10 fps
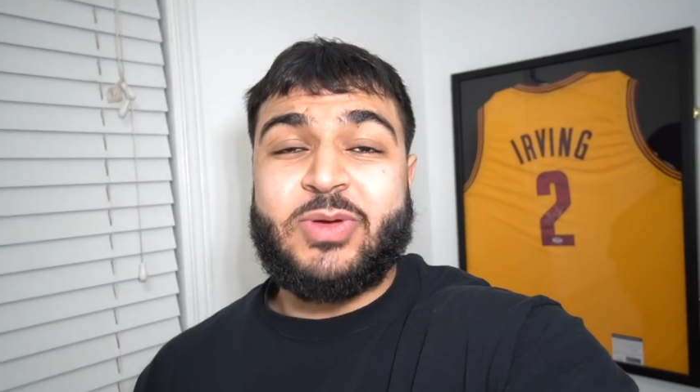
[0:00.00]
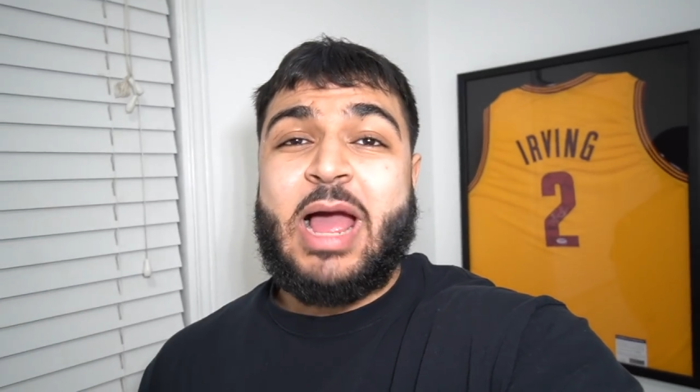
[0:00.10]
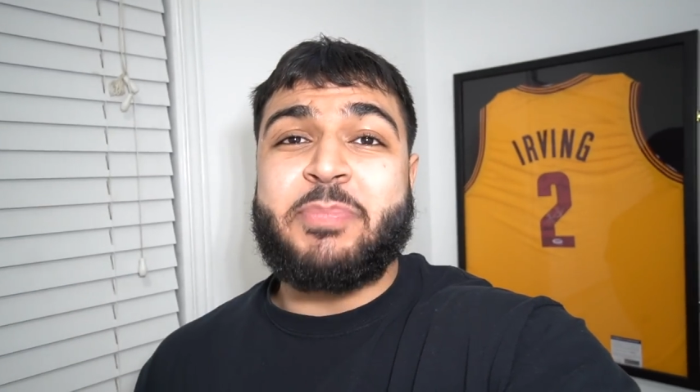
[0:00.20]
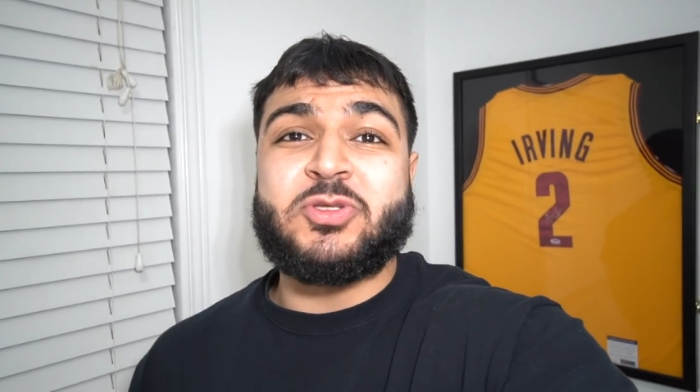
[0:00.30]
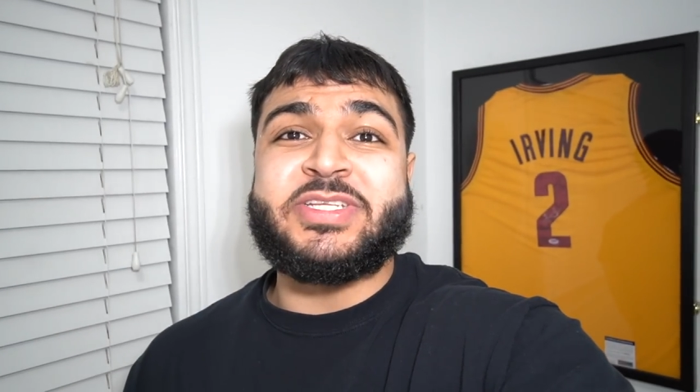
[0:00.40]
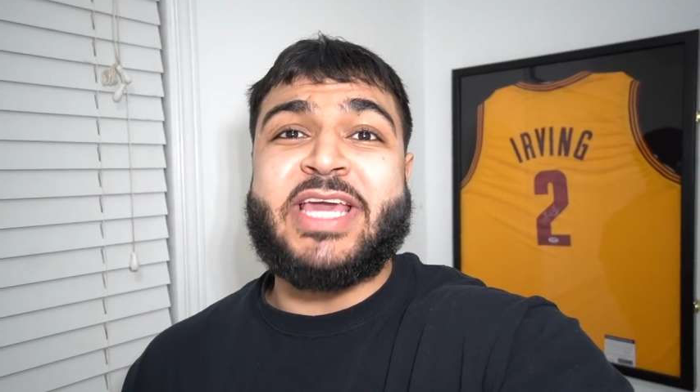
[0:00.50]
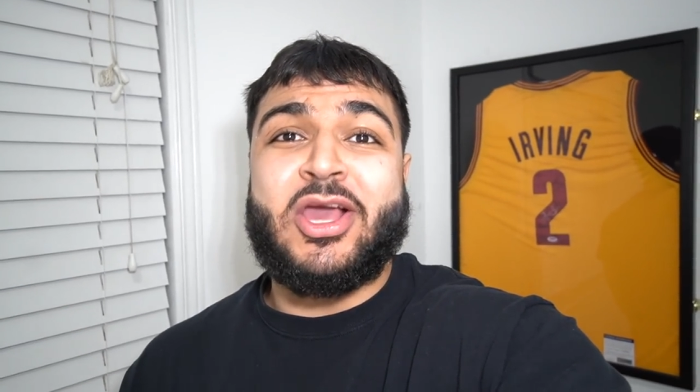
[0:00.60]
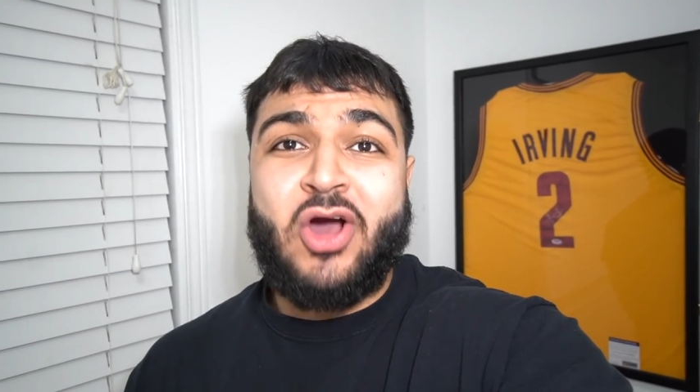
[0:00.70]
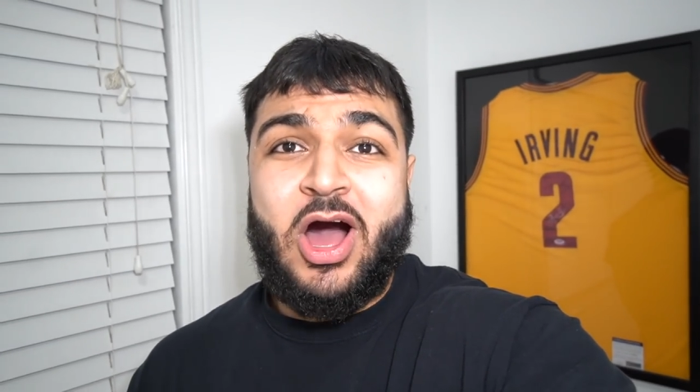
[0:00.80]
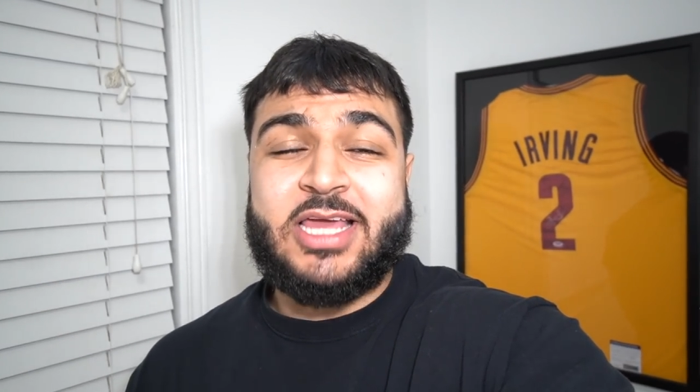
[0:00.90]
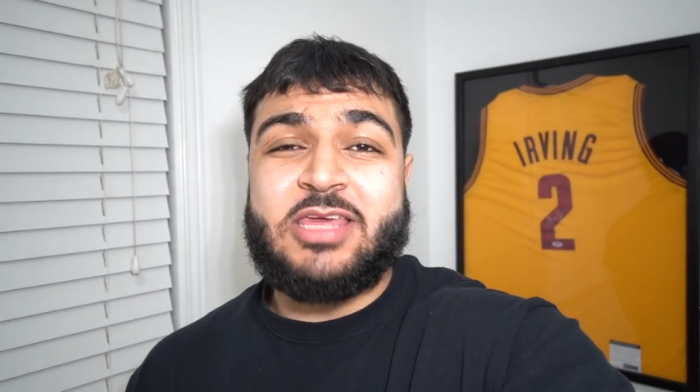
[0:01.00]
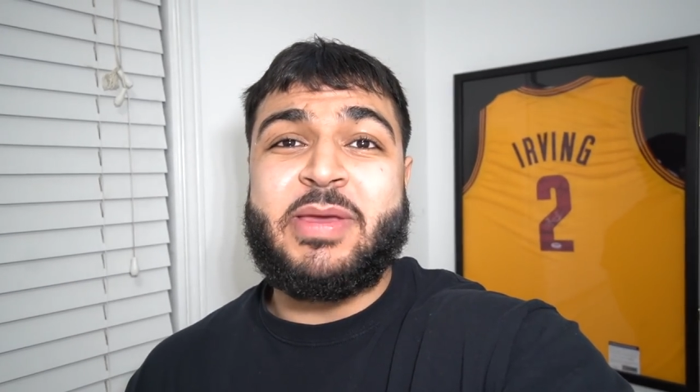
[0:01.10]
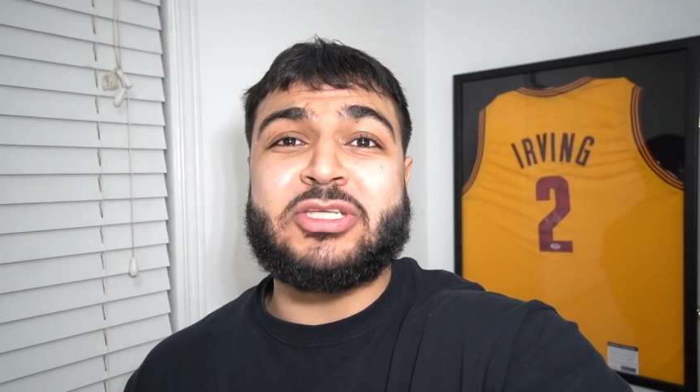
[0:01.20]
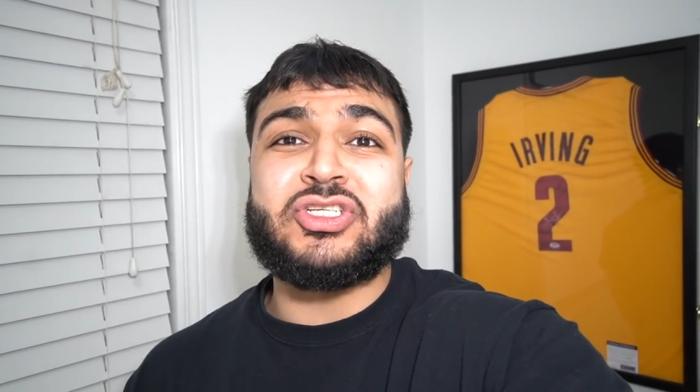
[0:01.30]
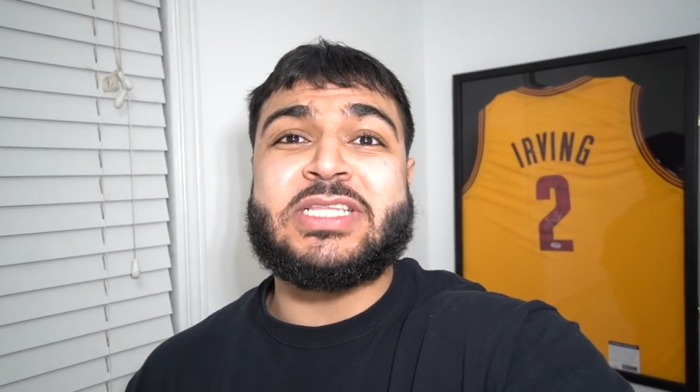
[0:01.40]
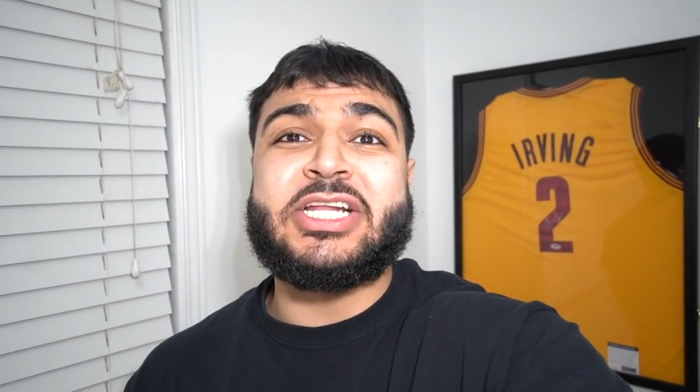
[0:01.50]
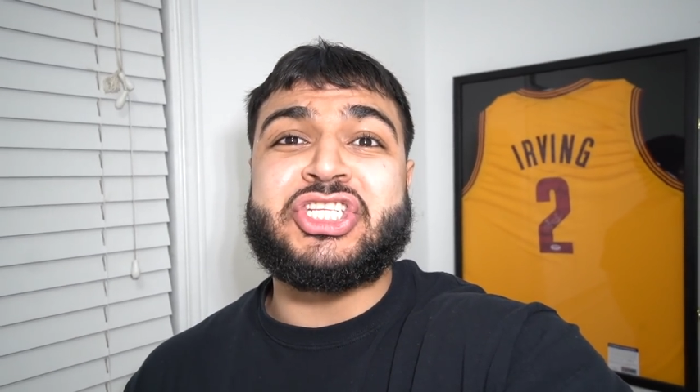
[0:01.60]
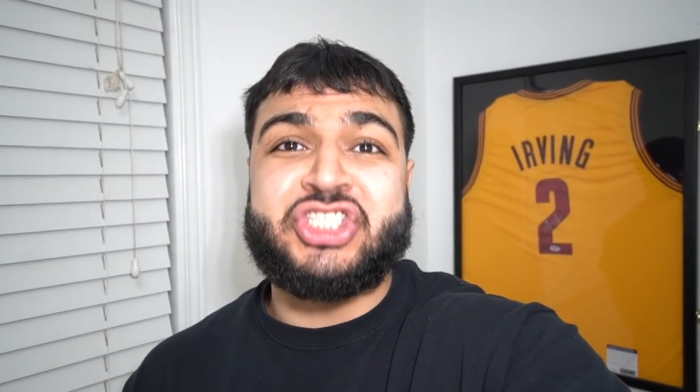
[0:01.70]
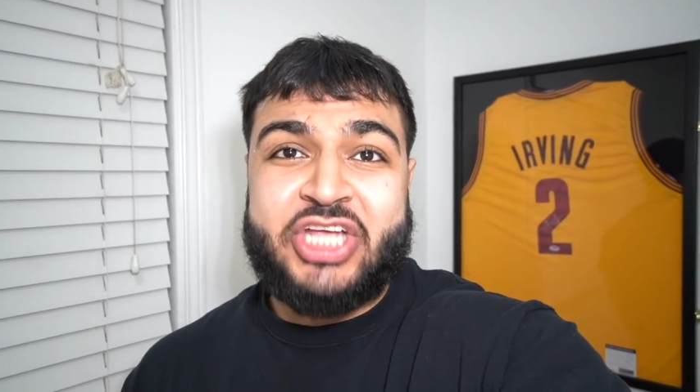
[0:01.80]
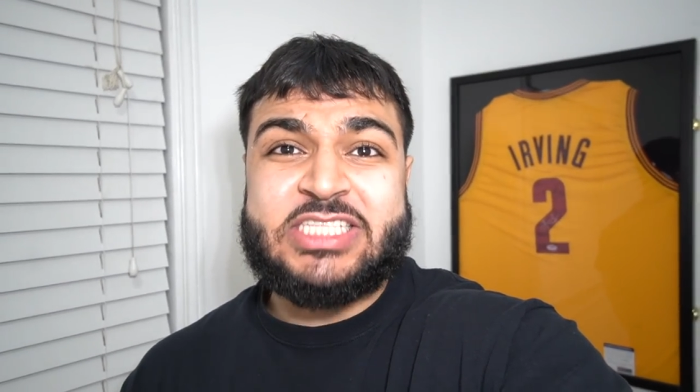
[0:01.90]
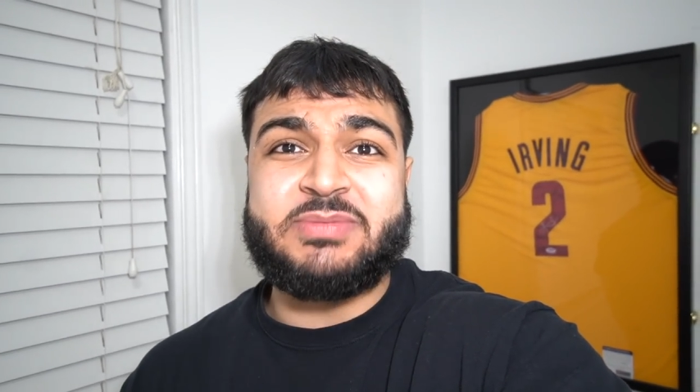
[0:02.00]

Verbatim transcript: what happens when you get cocky. Baby Scrubs literally jinxed